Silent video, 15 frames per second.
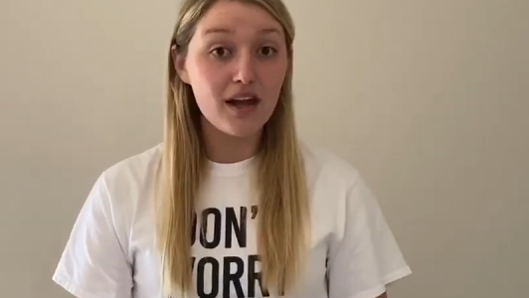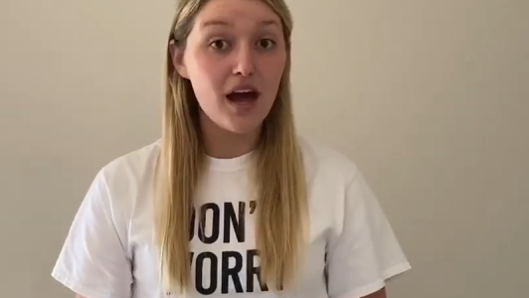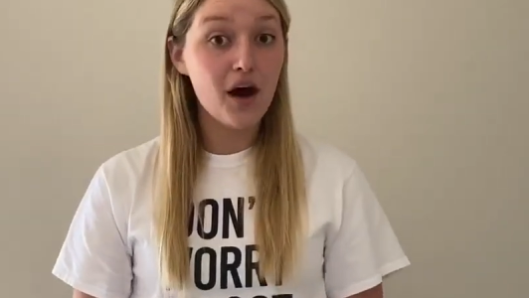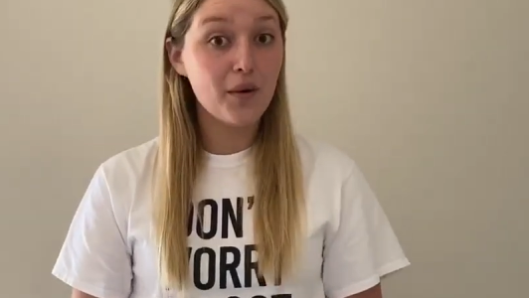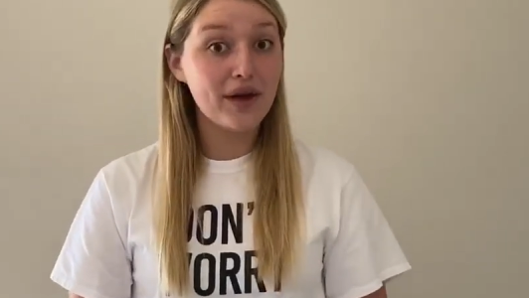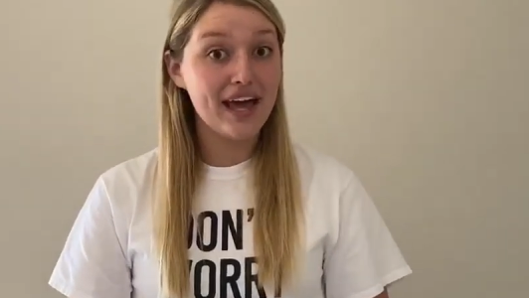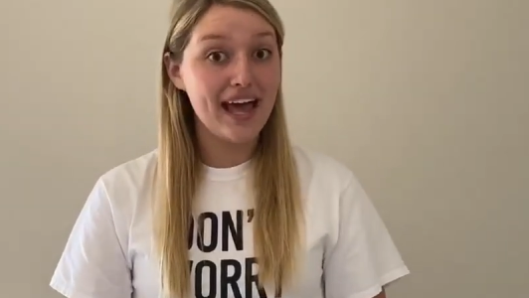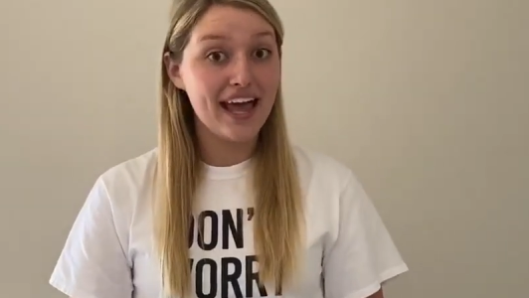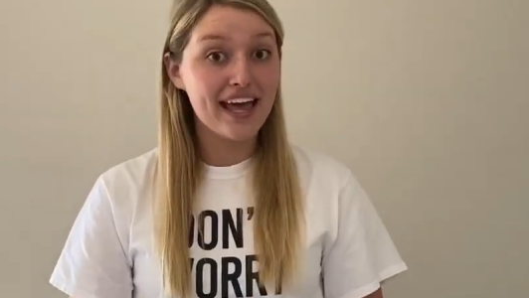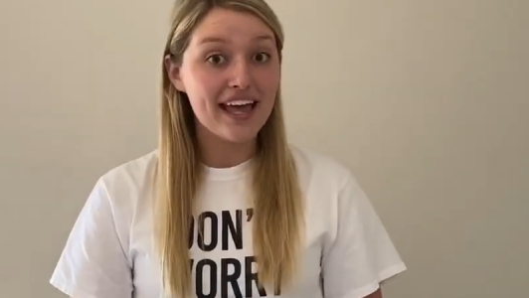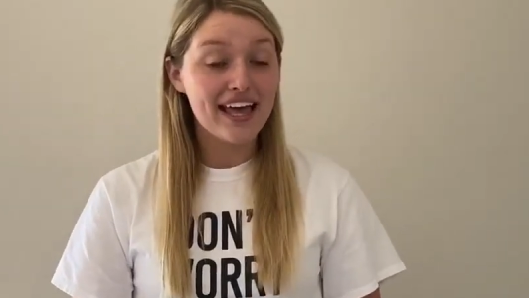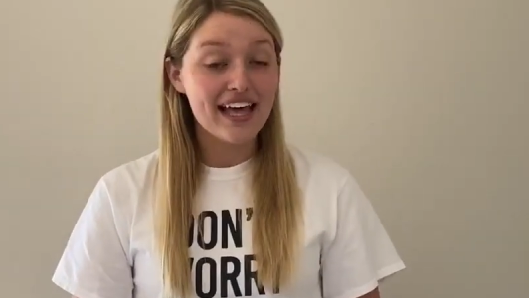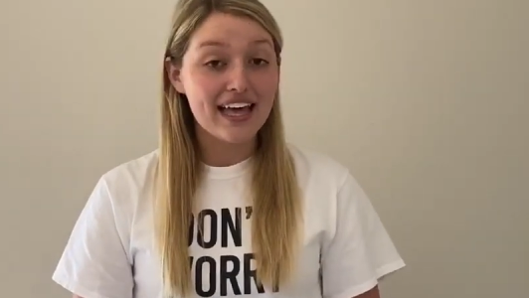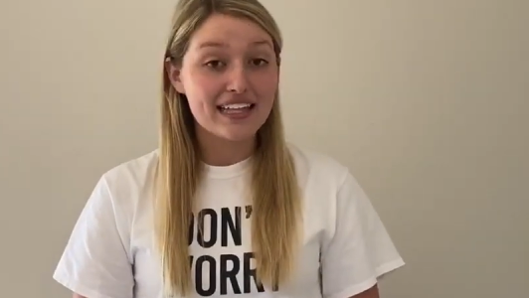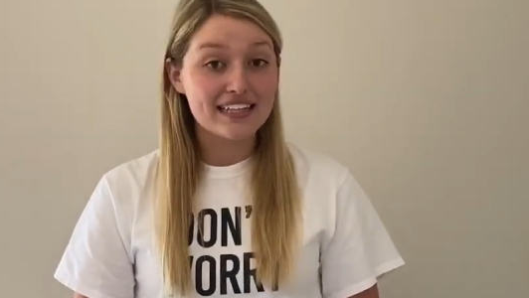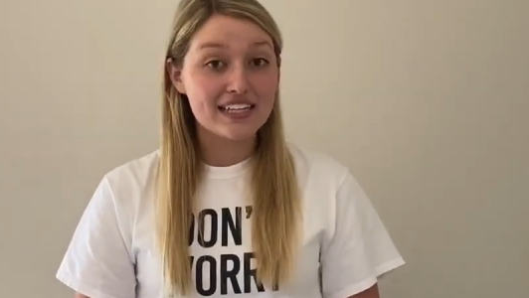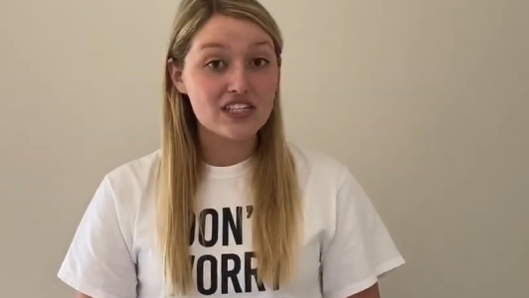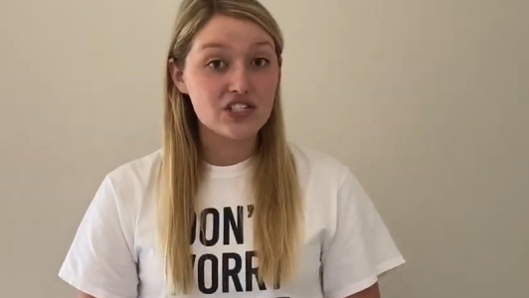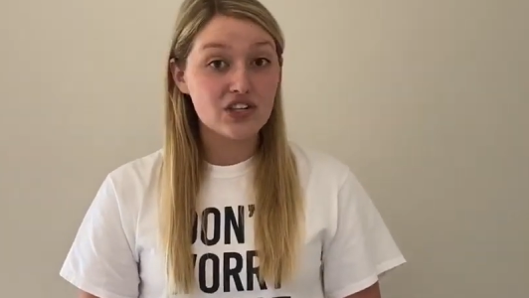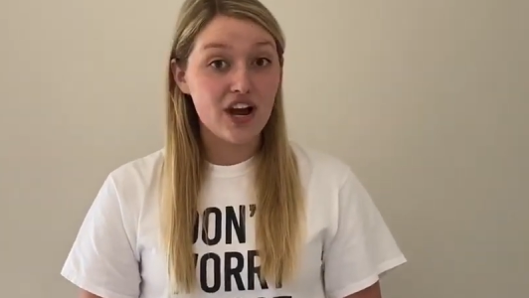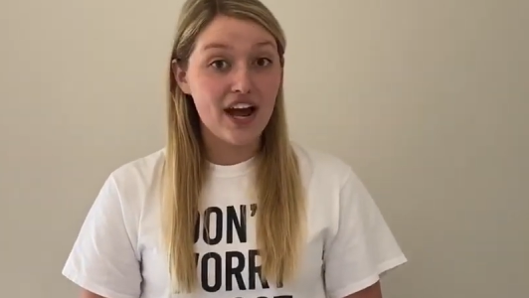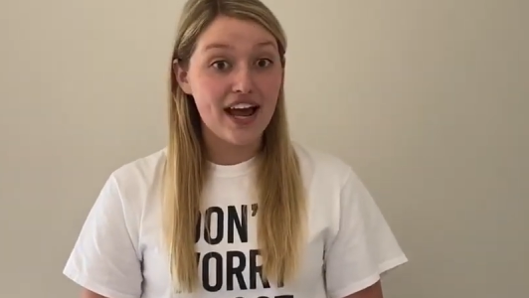Okay, let's
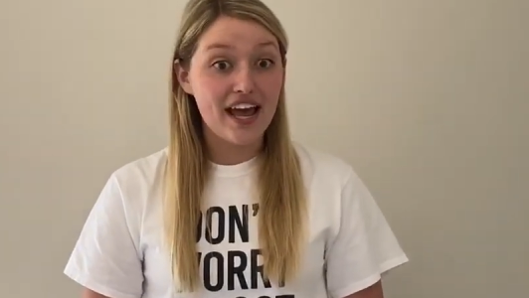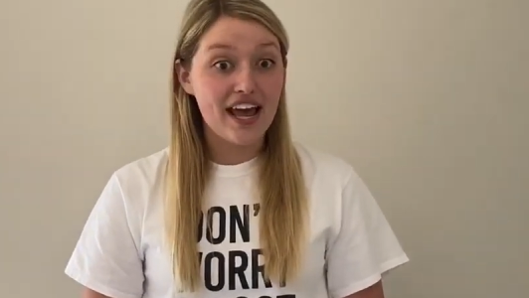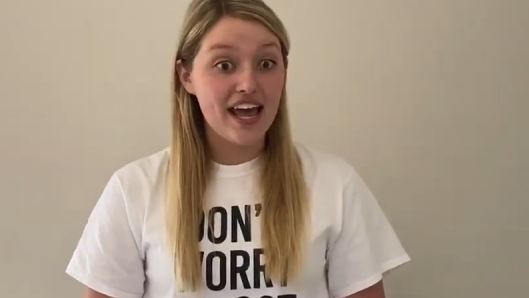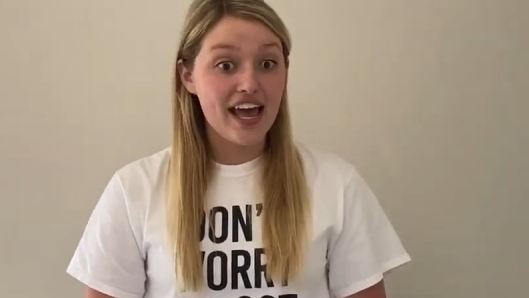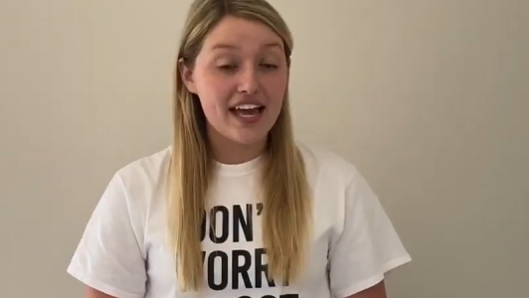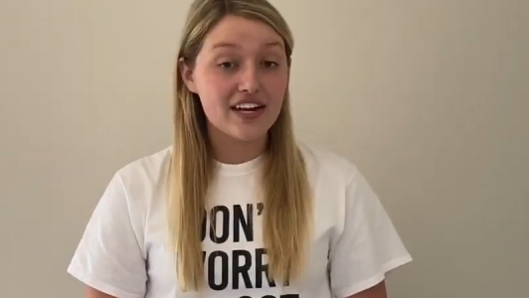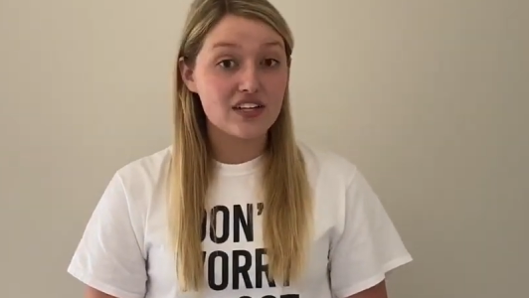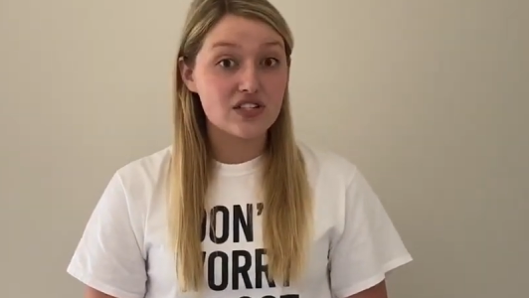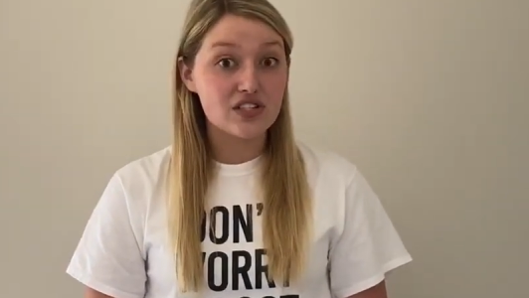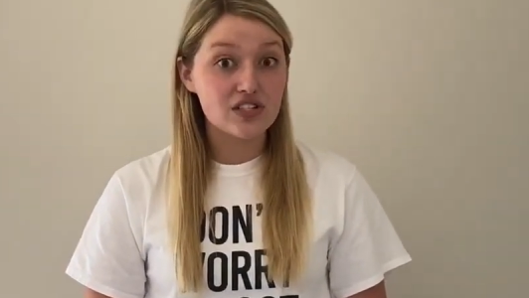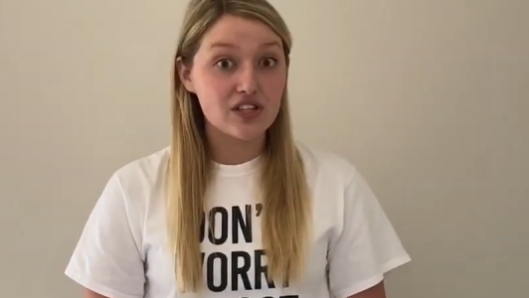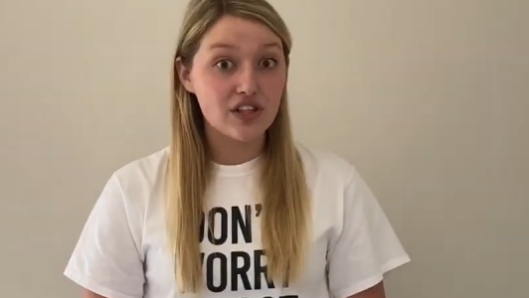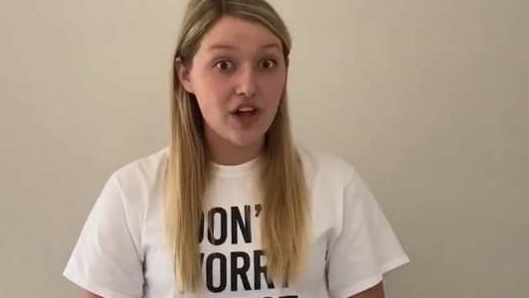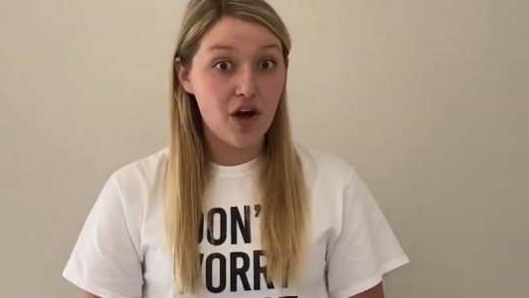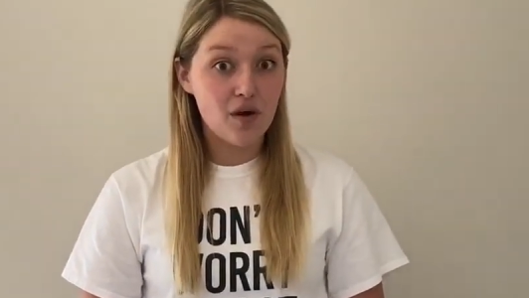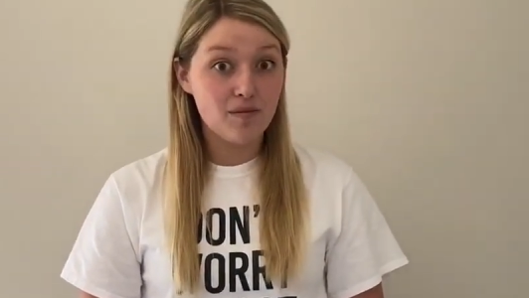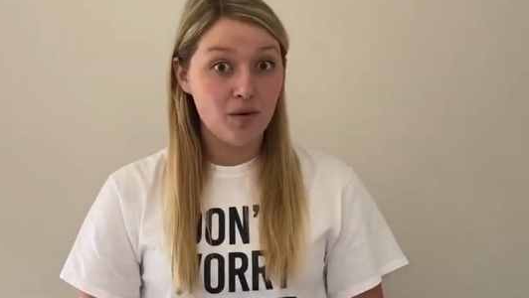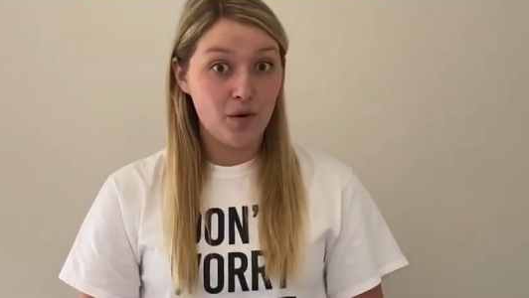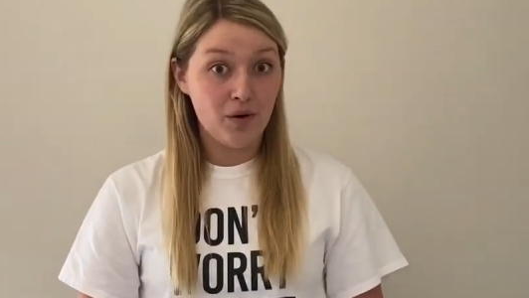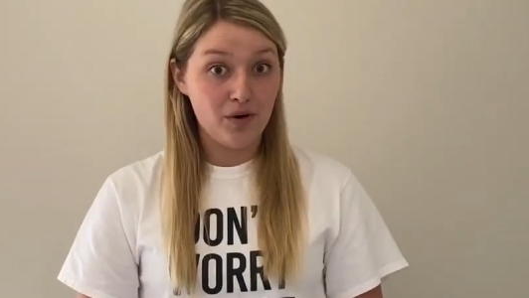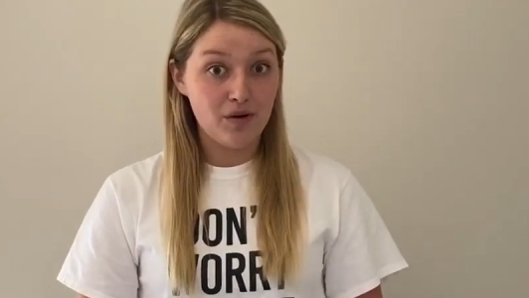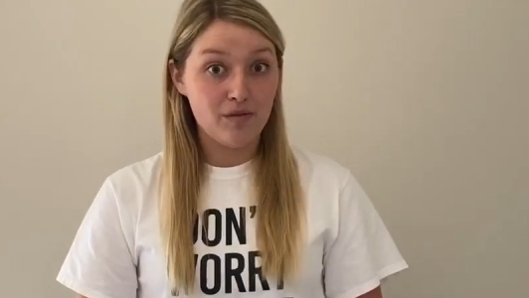try it in a
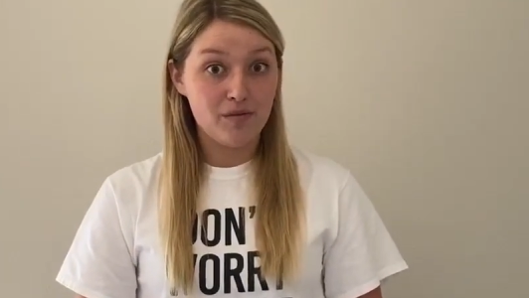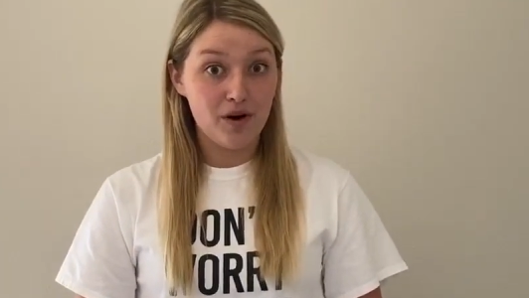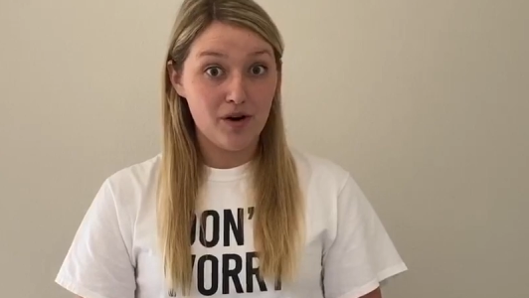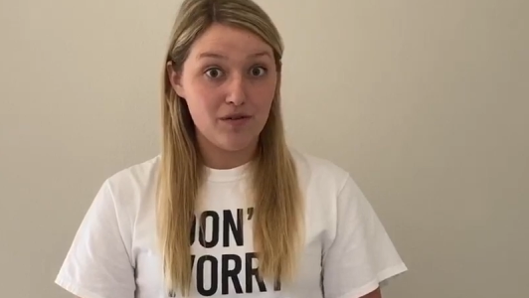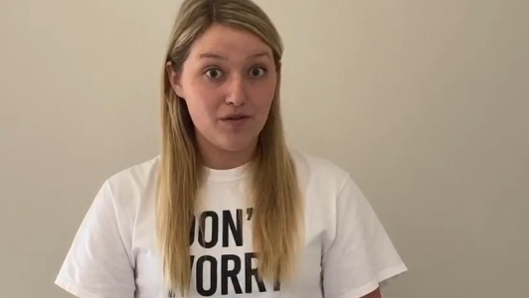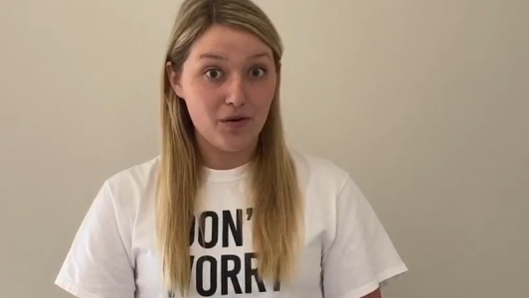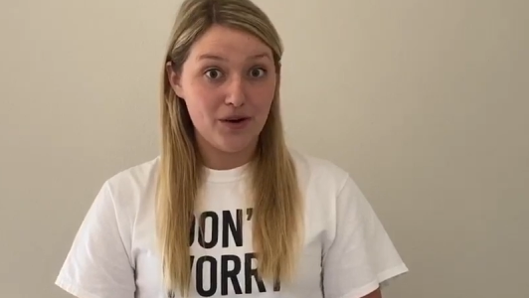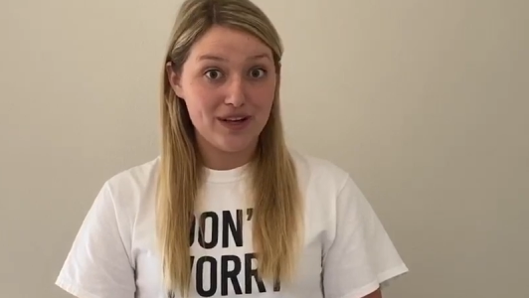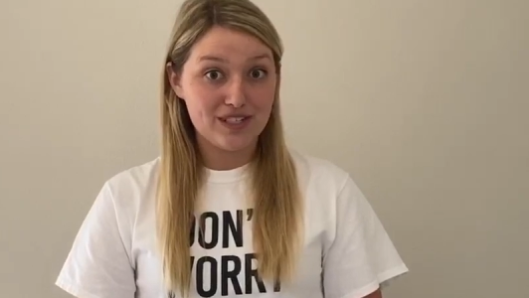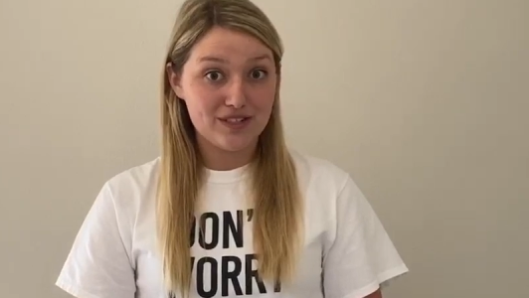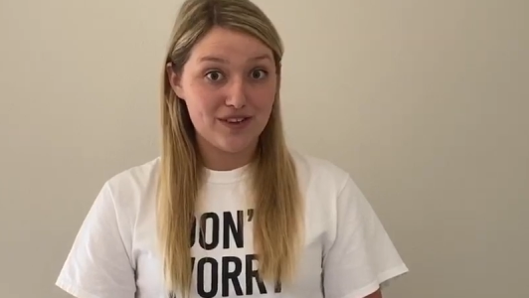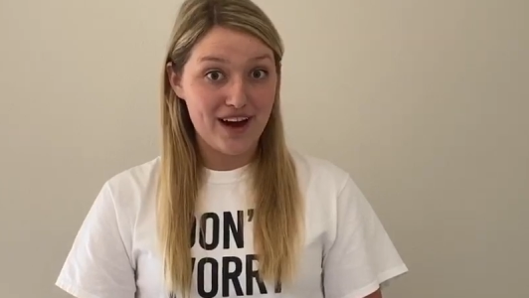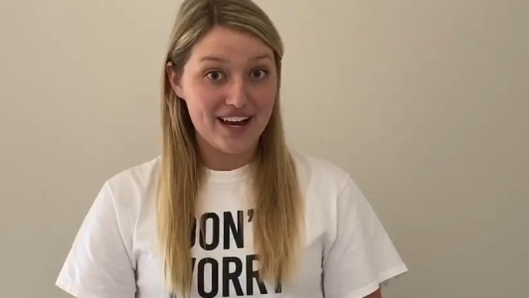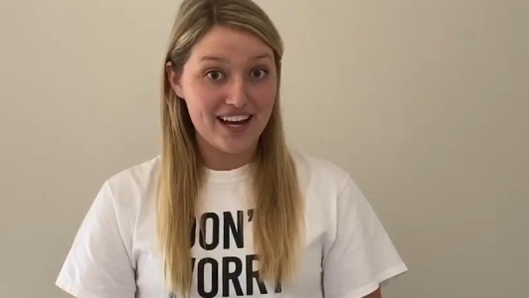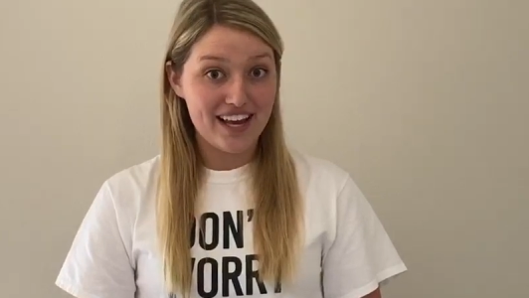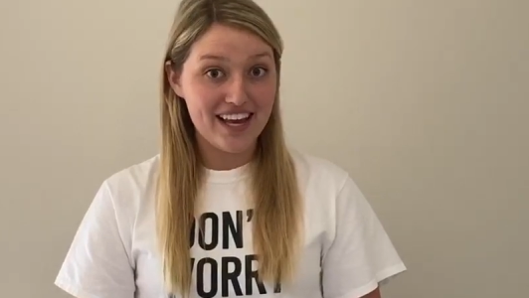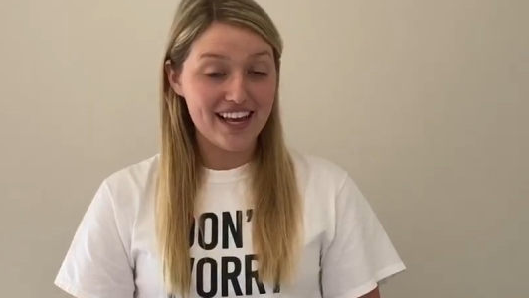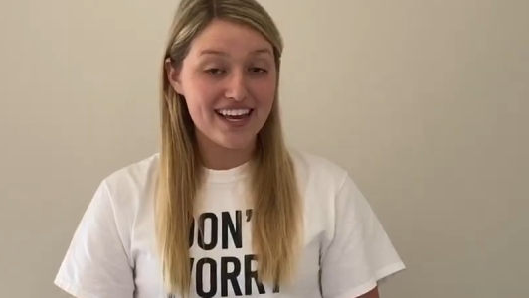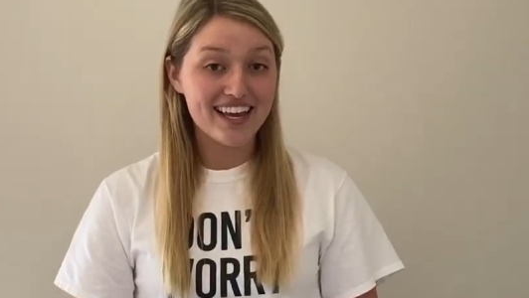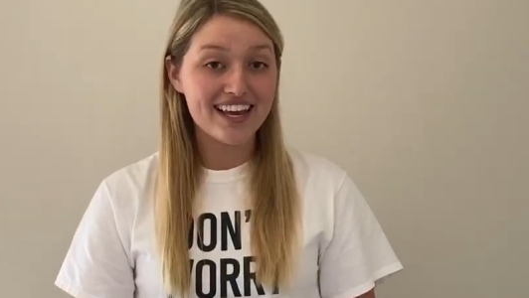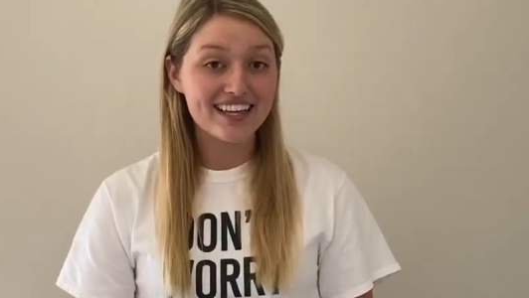slow-mo voice, ready?